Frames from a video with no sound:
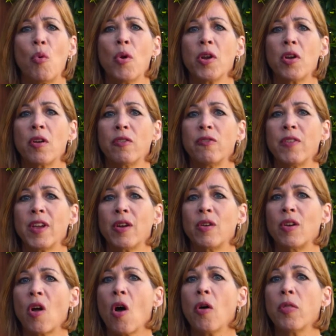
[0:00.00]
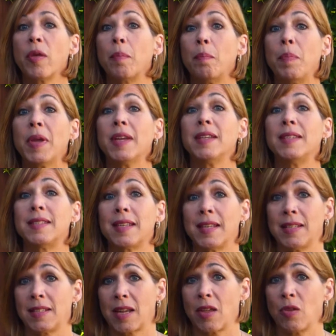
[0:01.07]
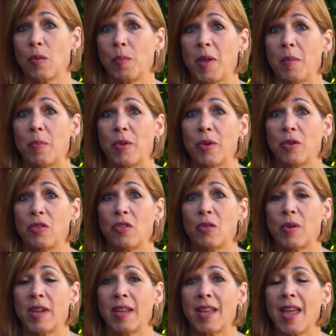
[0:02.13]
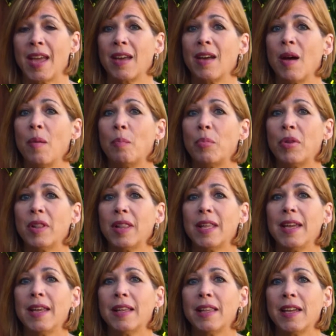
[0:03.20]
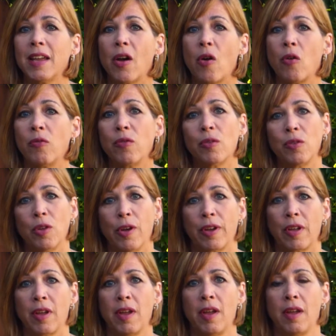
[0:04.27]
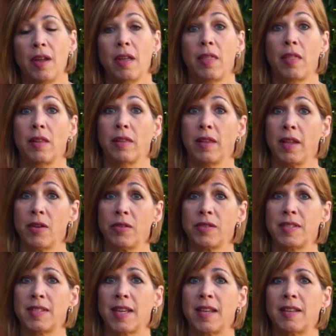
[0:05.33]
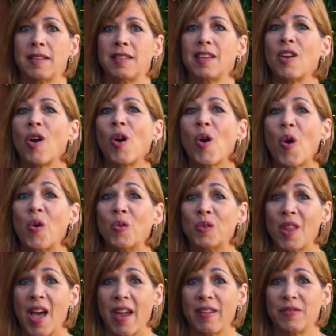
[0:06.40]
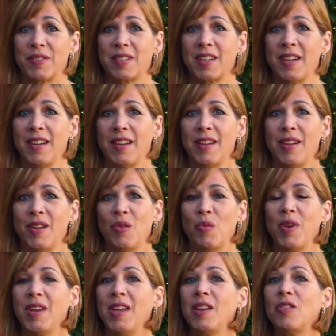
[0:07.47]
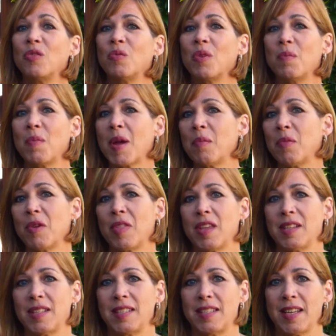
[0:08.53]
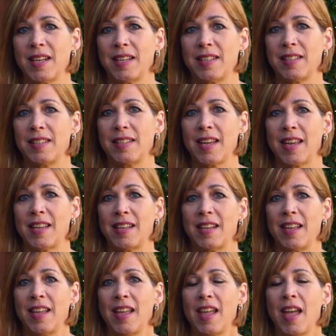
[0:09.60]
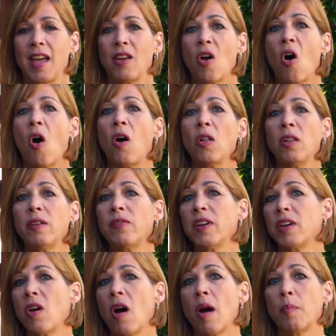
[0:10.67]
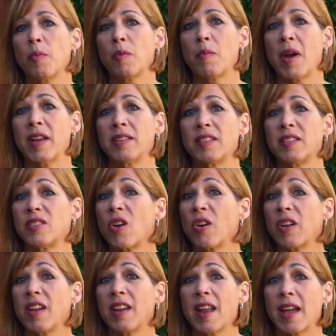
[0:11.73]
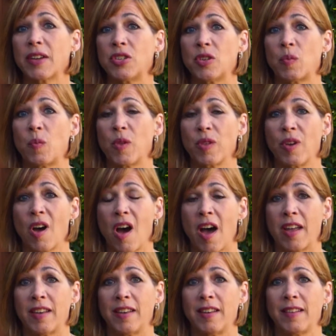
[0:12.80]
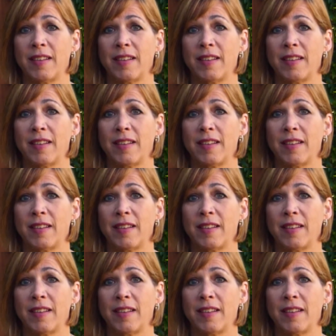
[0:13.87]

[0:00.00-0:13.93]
point our finger at all the big sins other people are doing and completely overlook the little sins in our own lives. We need to remember that sin is sin and all of it compromises our connection with God.